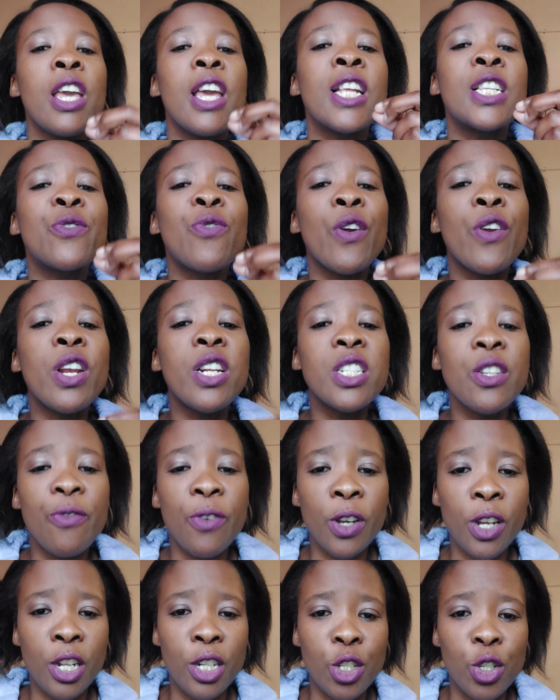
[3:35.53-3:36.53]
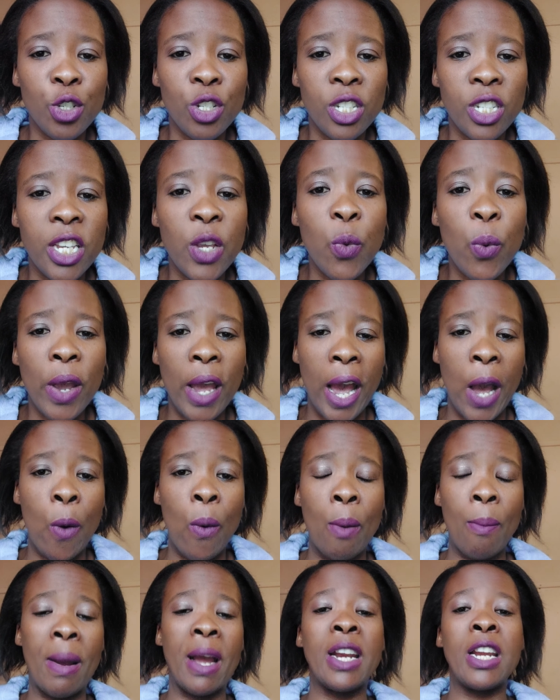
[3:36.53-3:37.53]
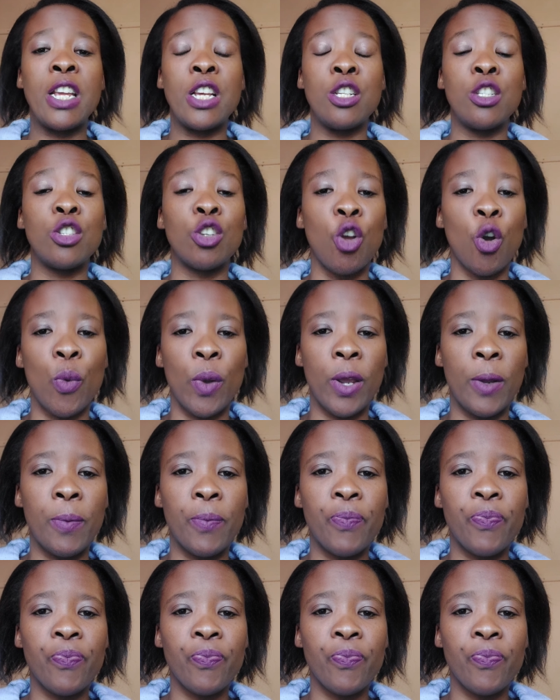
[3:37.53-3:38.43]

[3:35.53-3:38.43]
it's very difficult to see where our money is going.